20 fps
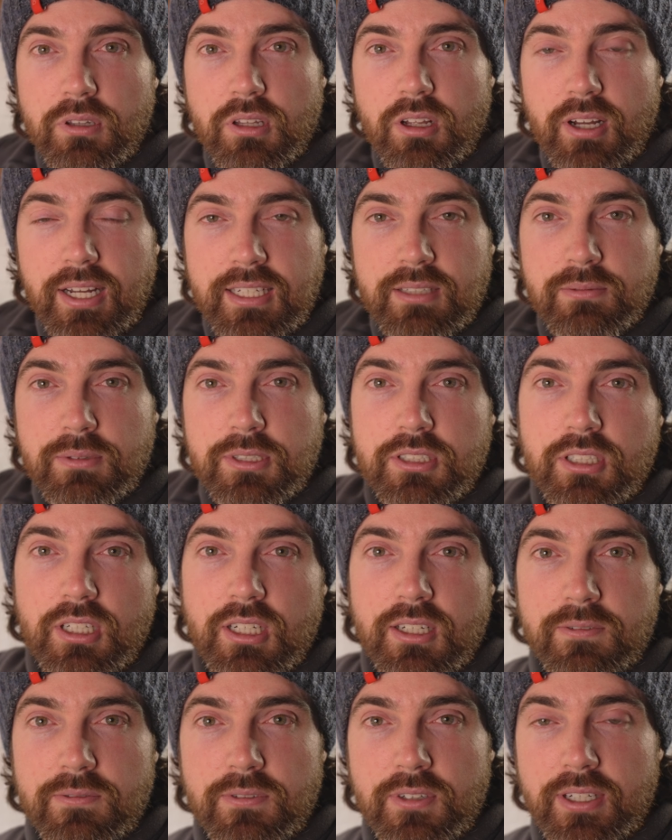light, which
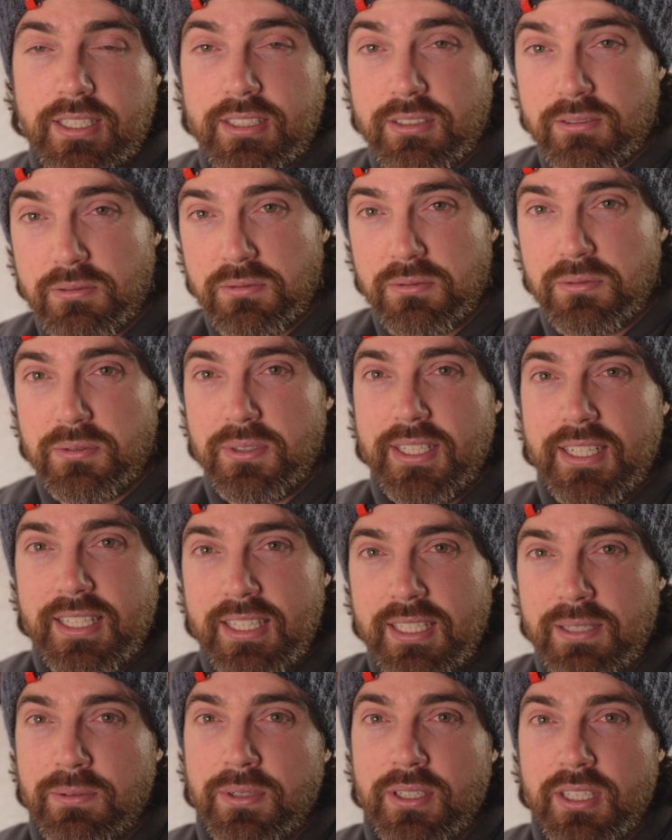I find
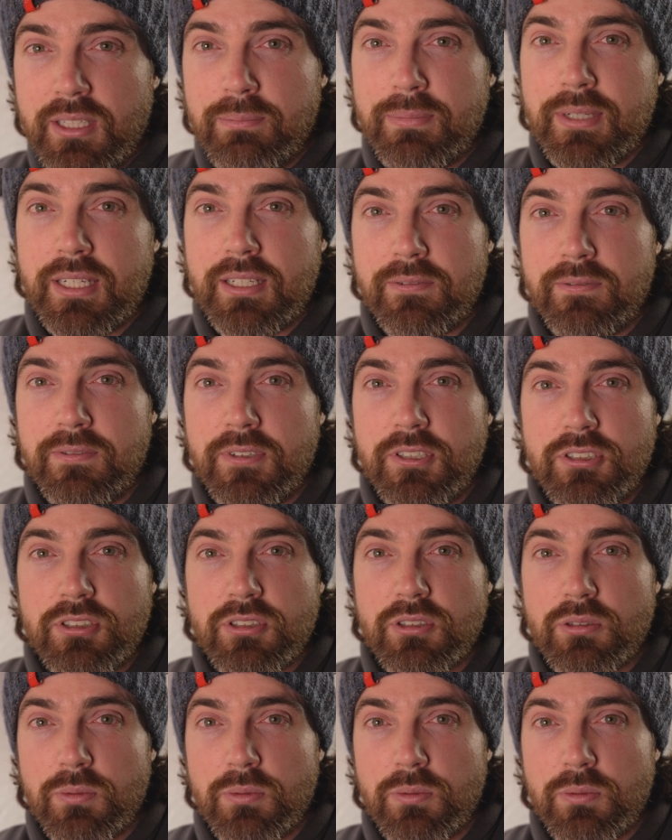really beneficial